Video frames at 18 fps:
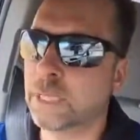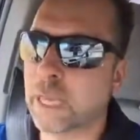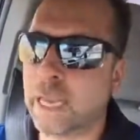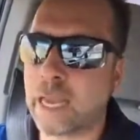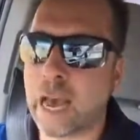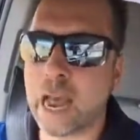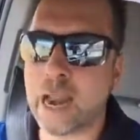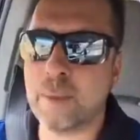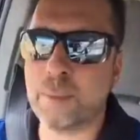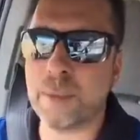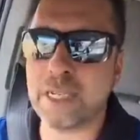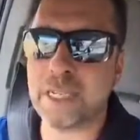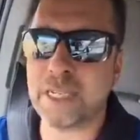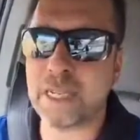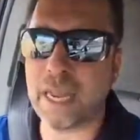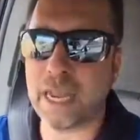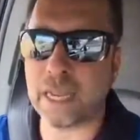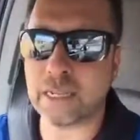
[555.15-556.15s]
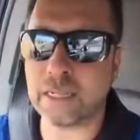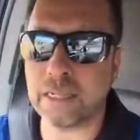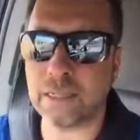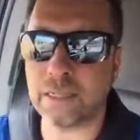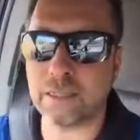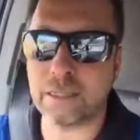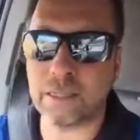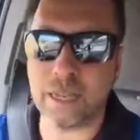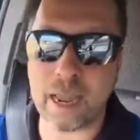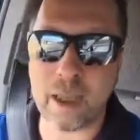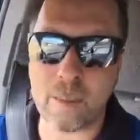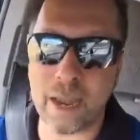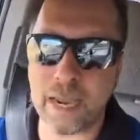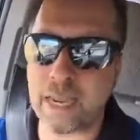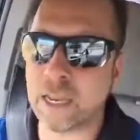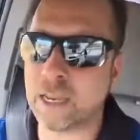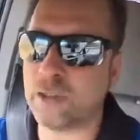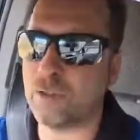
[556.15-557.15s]
and got up at 6 to get
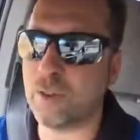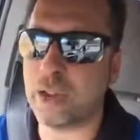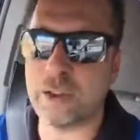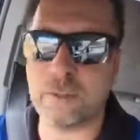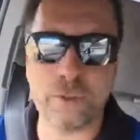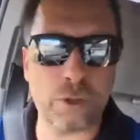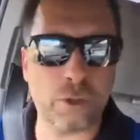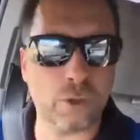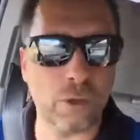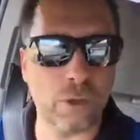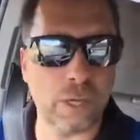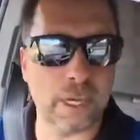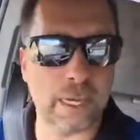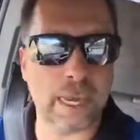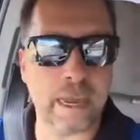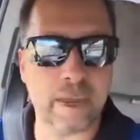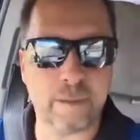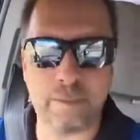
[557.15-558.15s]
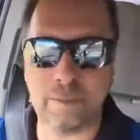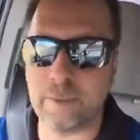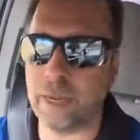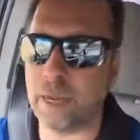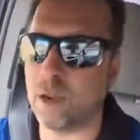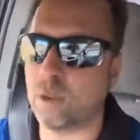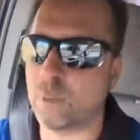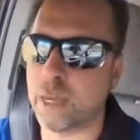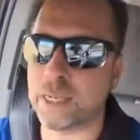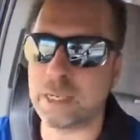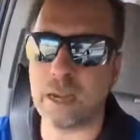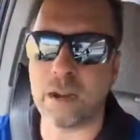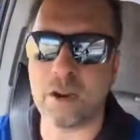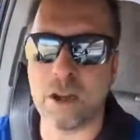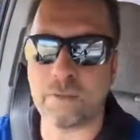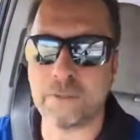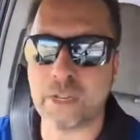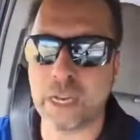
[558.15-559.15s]
my kids ready for school and get, you know, my
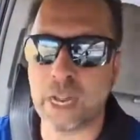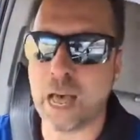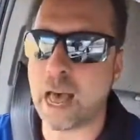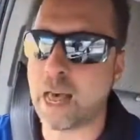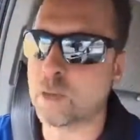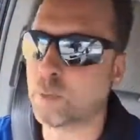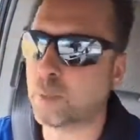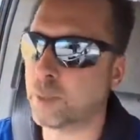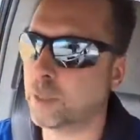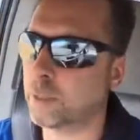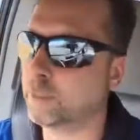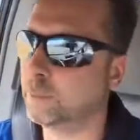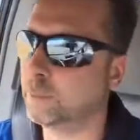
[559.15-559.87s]
son off to the hospital.